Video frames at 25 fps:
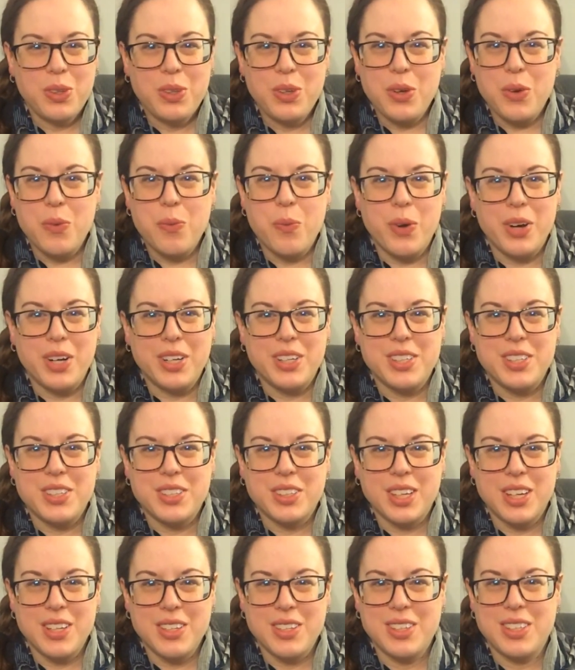want to
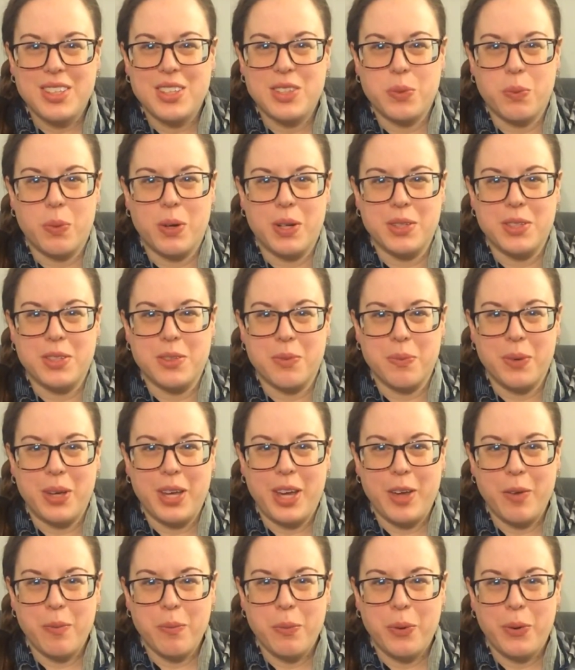discuss this, want some
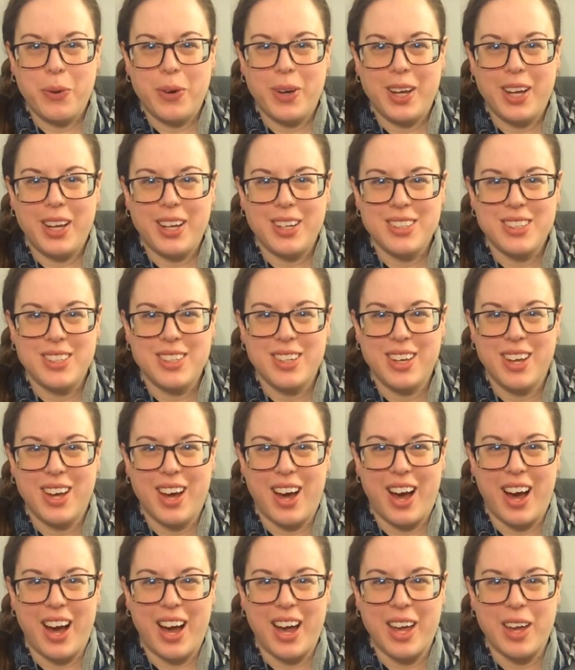input,
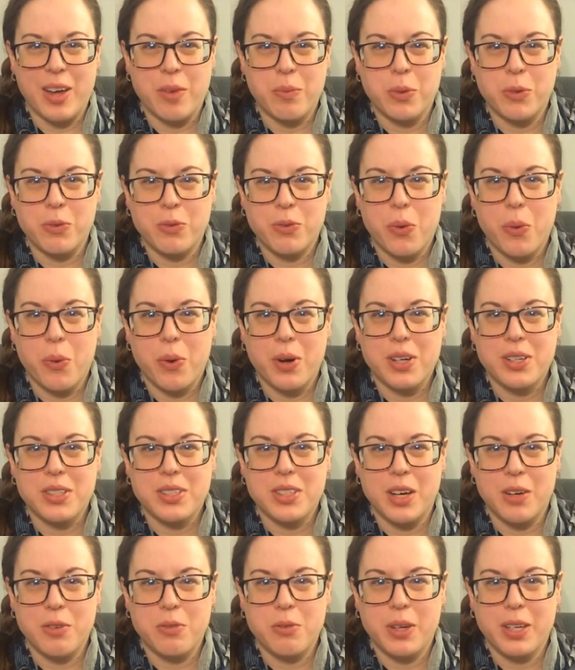I am of
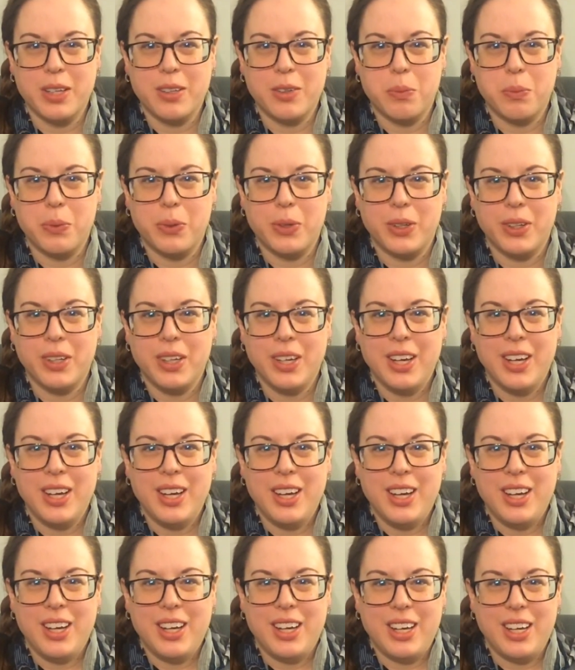course available
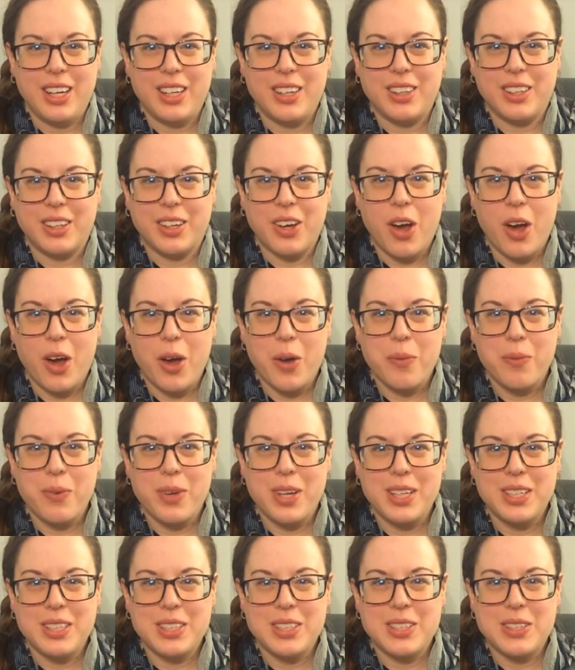in the
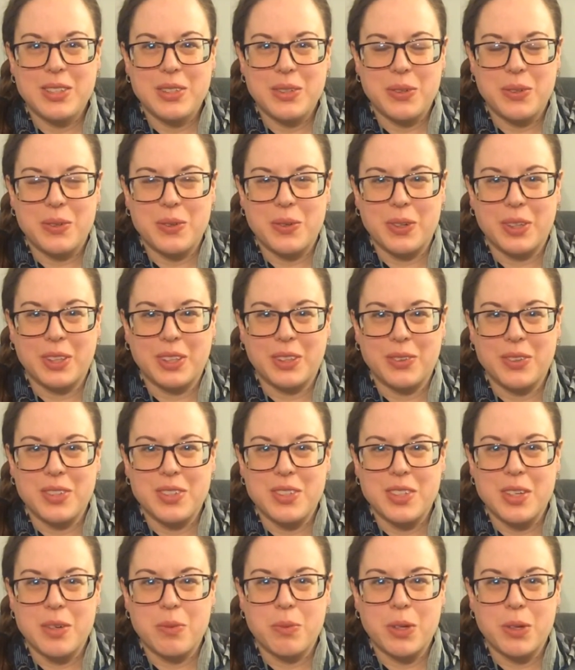comments, or you
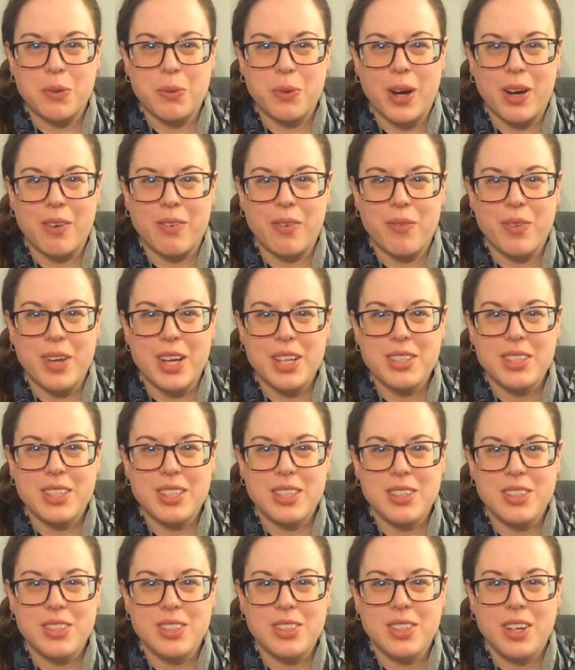can send me a private
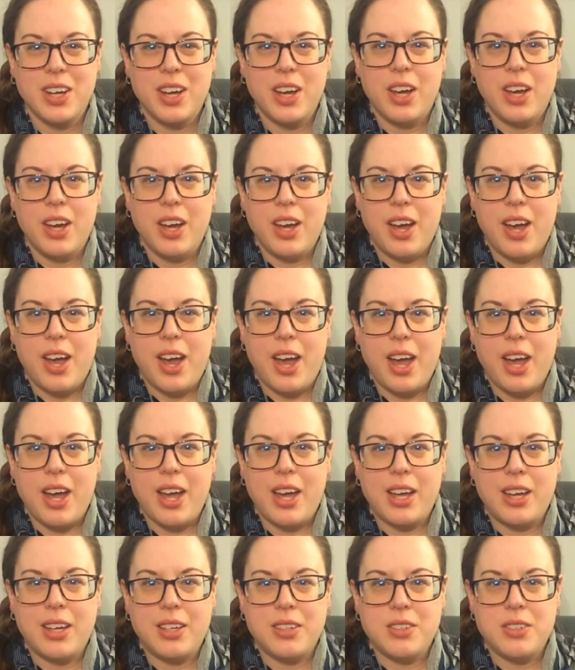message.
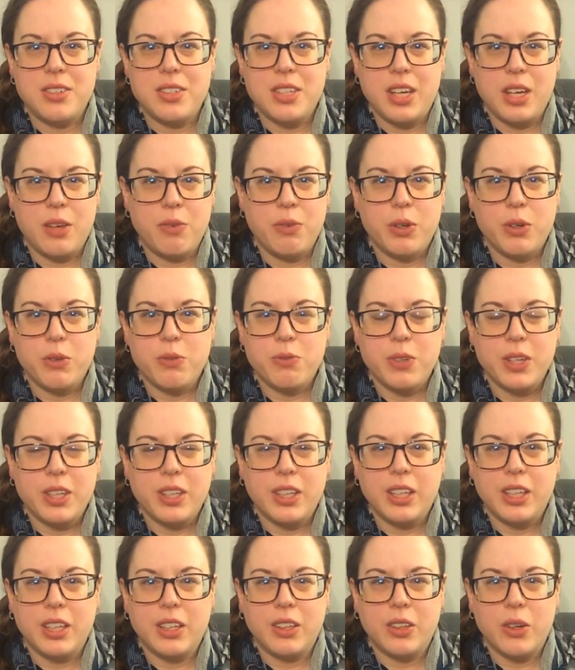And if you're
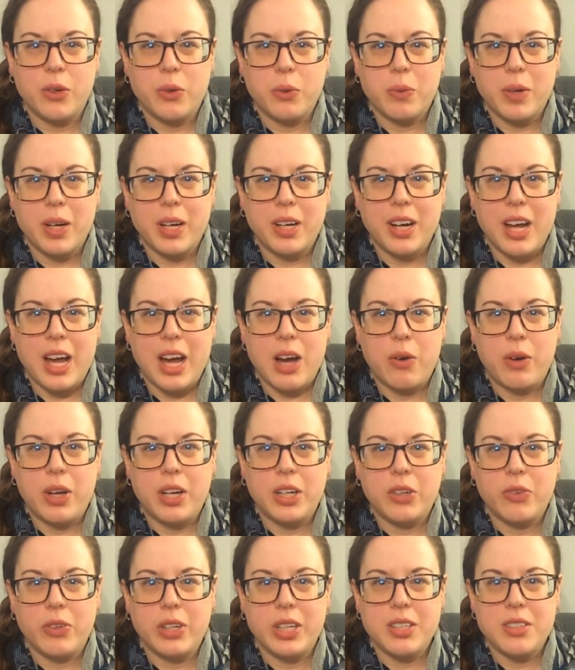feeling alone right now
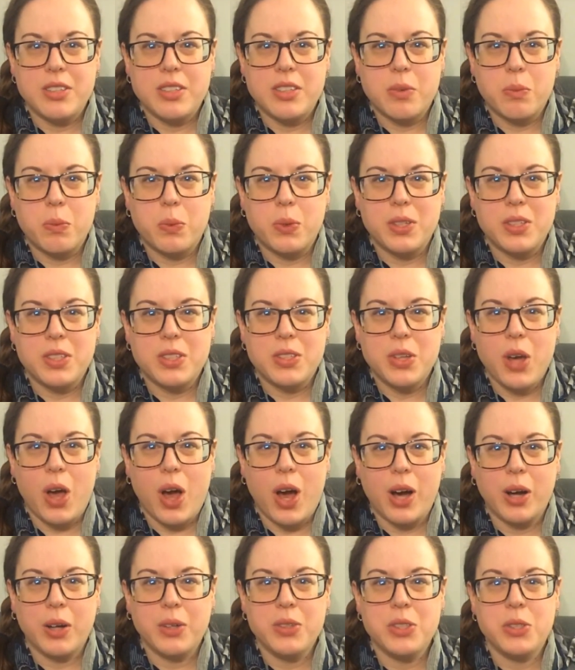and you need someone to
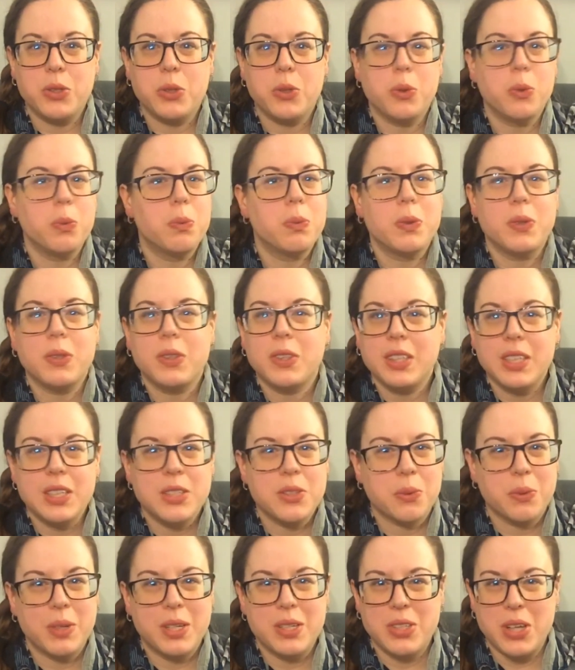talk to,
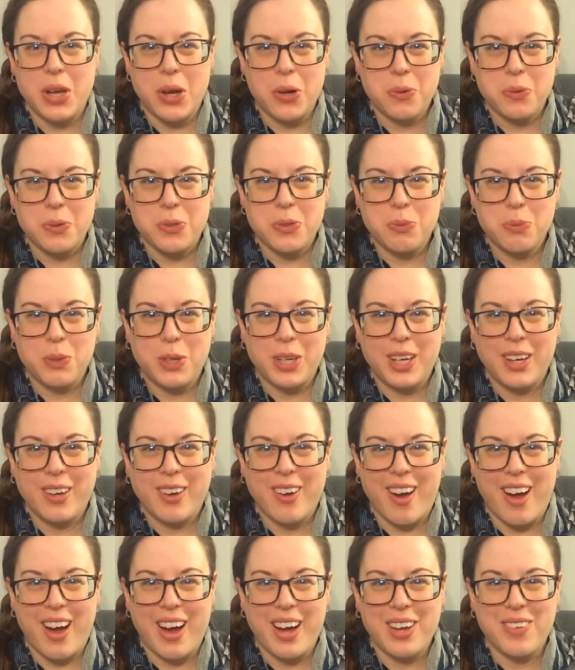please reach out to
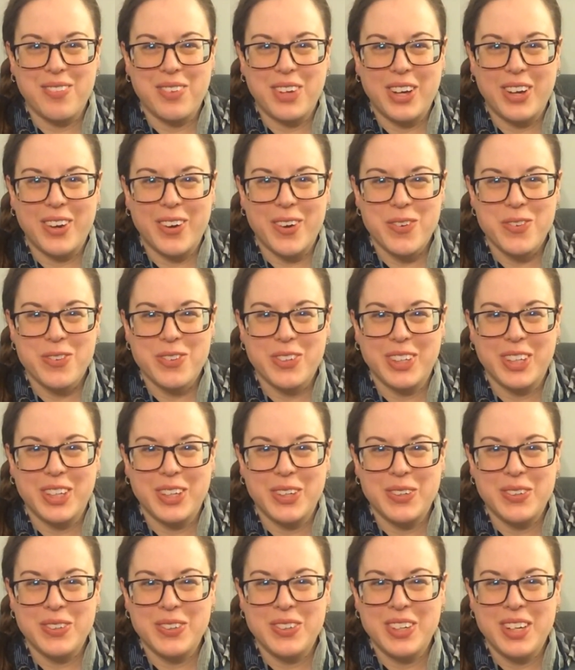me. I am here for
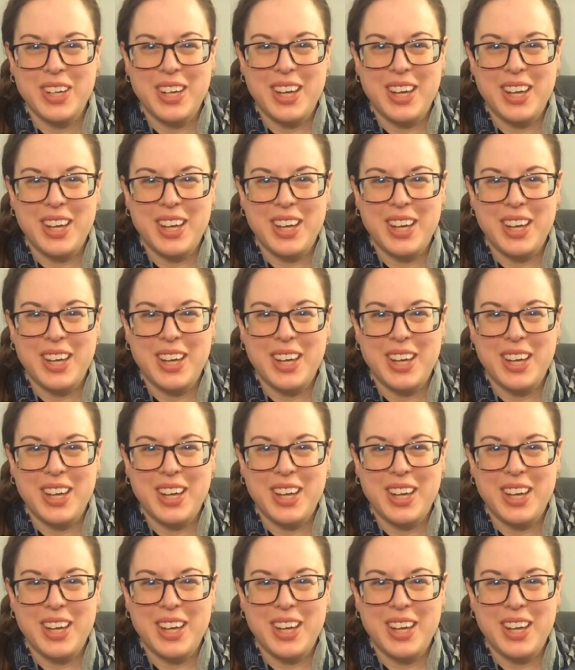you,